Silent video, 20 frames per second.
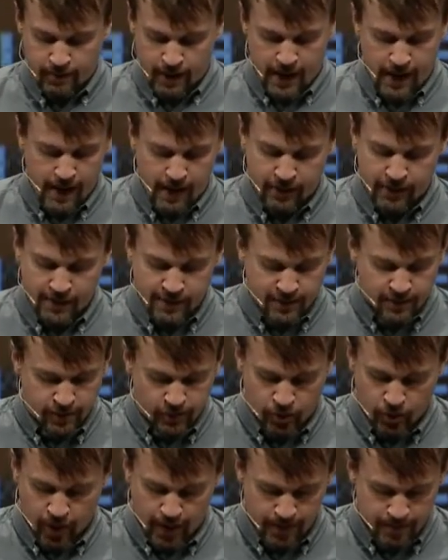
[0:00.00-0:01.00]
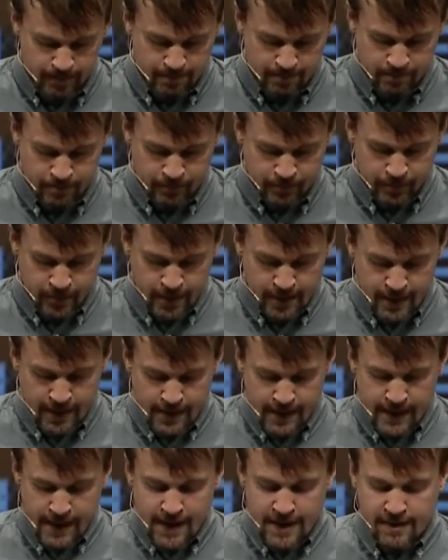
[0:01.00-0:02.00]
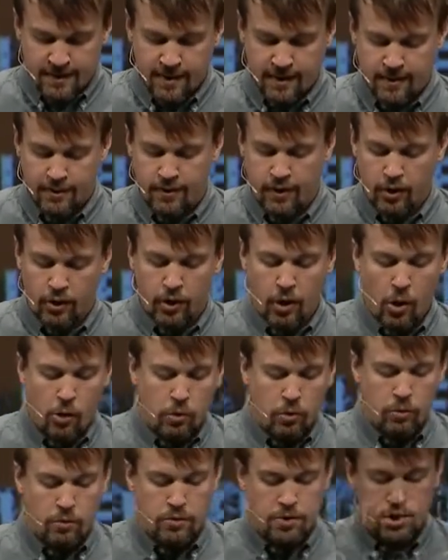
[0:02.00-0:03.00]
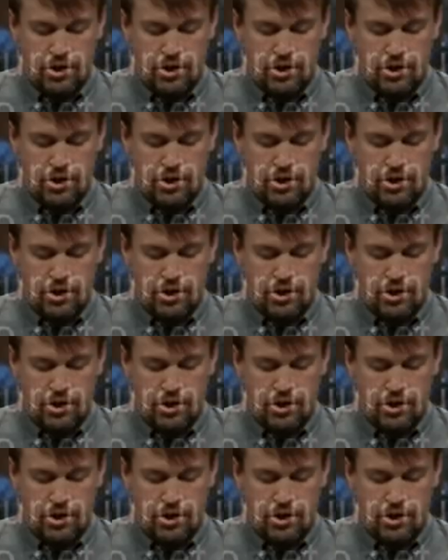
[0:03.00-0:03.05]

I, I think this is great. He says, The local